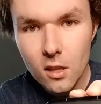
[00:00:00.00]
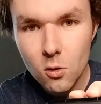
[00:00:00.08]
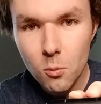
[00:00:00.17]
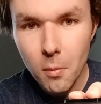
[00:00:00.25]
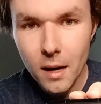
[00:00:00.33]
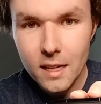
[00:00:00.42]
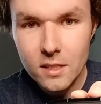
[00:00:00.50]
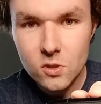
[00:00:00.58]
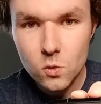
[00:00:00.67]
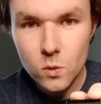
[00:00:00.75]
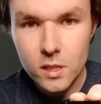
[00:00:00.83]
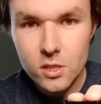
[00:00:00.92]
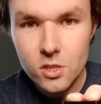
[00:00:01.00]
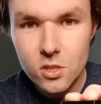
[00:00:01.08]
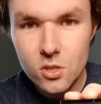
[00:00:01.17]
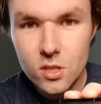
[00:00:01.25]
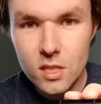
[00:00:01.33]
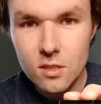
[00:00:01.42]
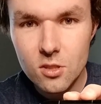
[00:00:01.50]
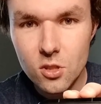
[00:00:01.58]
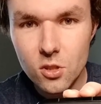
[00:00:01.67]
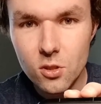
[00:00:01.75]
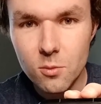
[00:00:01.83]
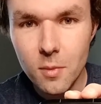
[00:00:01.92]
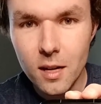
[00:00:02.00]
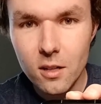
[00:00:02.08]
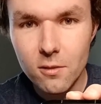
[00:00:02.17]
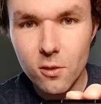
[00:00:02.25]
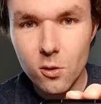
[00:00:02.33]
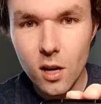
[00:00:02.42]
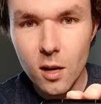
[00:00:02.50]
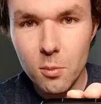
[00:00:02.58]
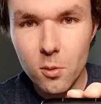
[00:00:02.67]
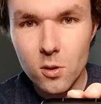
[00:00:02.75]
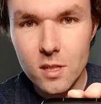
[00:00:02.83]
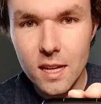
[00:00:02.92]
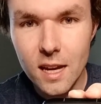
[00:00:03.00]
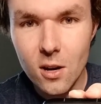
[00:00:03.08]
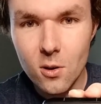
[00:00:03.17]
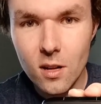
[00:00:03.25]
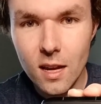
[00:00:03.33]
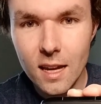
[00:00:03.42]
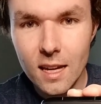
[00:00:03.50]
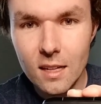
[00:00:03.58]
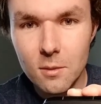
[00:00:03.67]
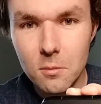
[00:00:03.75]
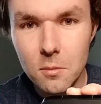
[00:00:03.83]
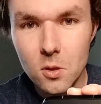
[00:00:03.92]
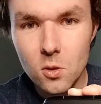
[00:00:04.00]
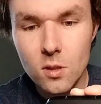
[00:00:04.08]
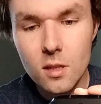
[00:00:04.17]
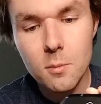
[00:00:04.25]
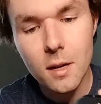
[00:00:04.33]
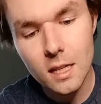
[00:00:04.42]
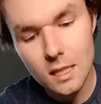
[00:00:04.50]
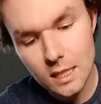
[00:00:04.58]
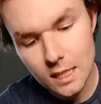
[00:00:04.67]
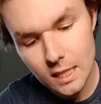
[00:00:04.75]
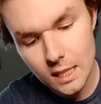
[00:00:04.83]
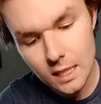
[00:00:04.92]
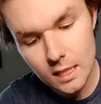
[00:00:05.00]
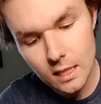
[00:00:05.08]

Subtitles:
a little mic switch so you can turn your microphone up or down and mute it by clicking it.